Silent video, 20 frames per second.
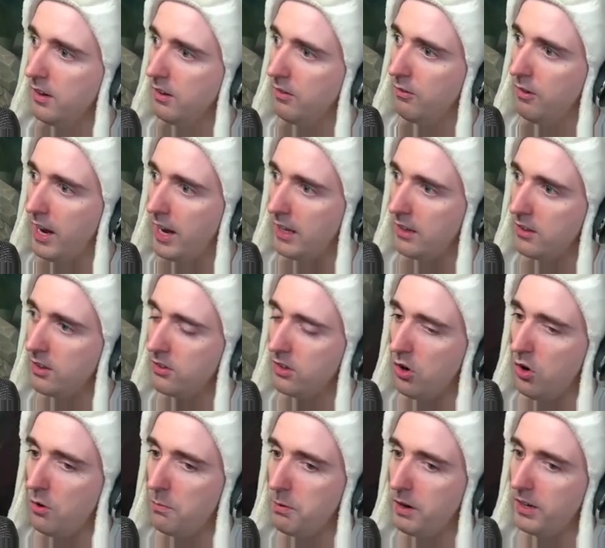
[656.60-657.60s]
Wait, doesn't
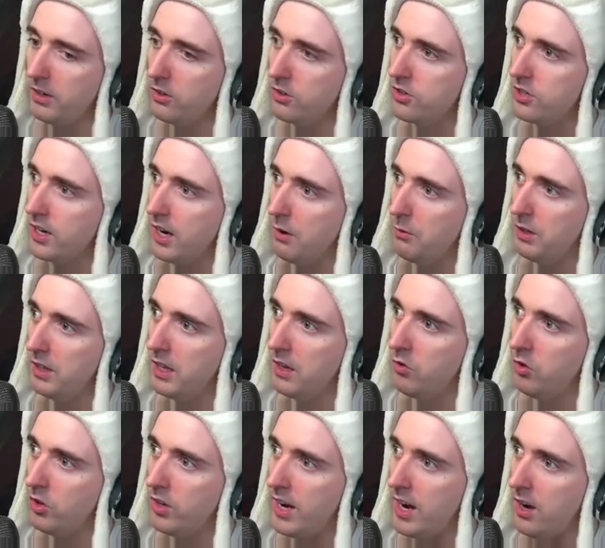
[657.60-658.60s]
Hullbreaker scale what
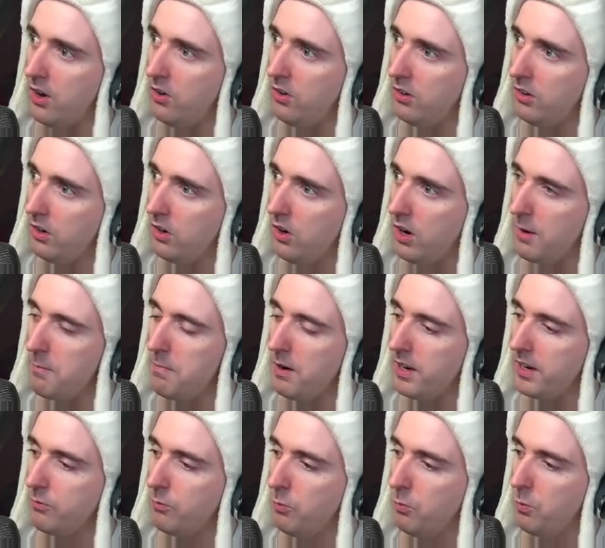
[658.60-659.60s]
level now? Oh, I bought
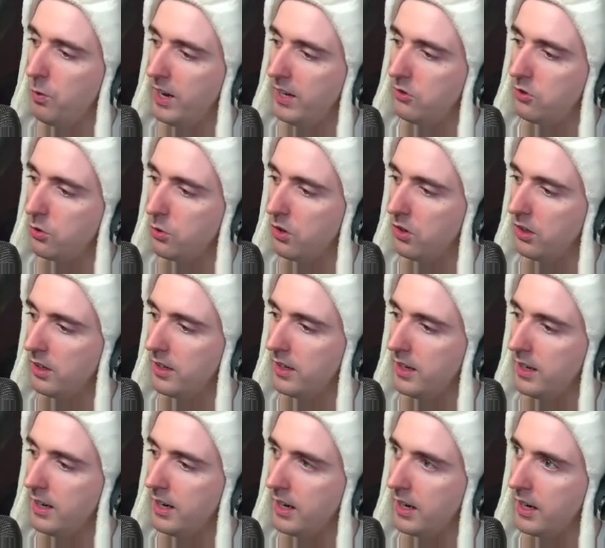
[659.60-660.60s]
it way too early,
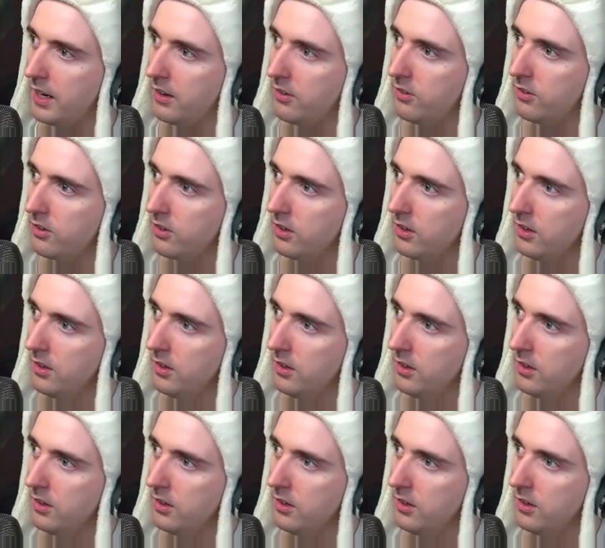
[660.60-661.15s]
didn't I, guys?